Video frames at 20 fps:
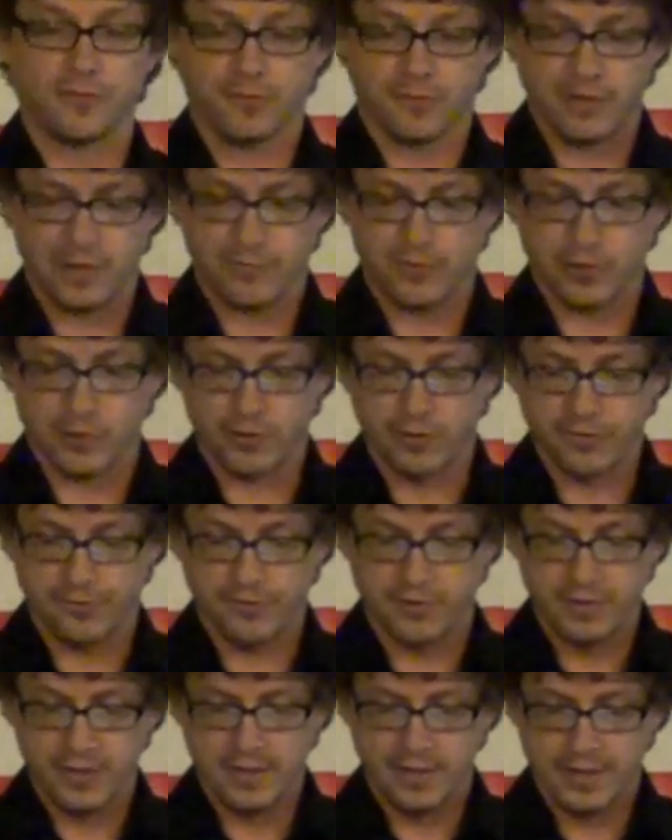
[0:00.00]
for savior
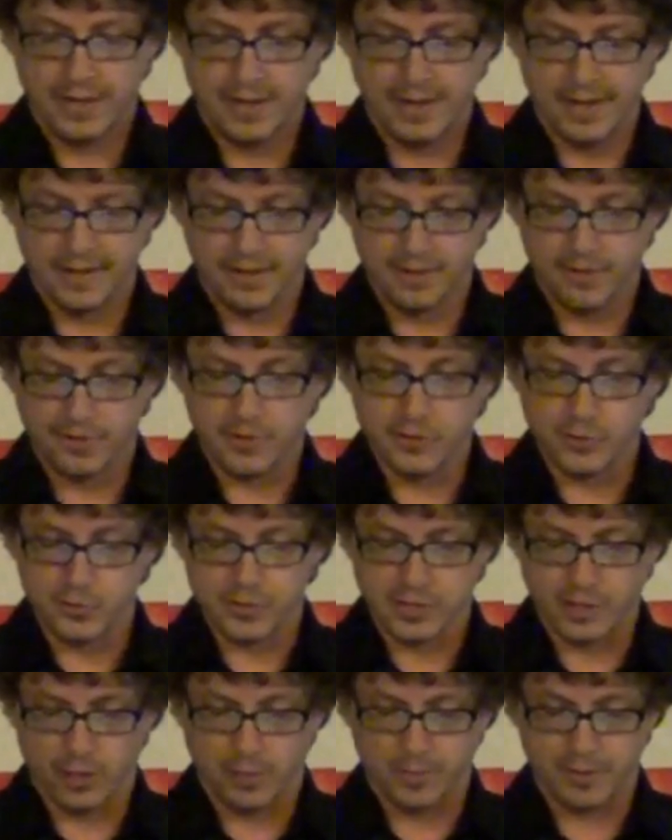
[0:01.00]
cults and the
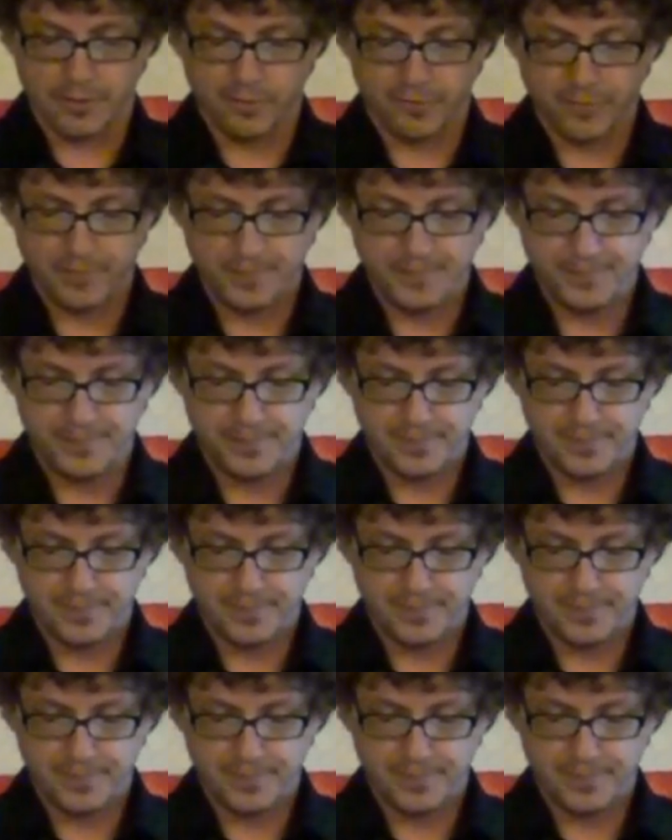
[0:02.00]
Jewish elements.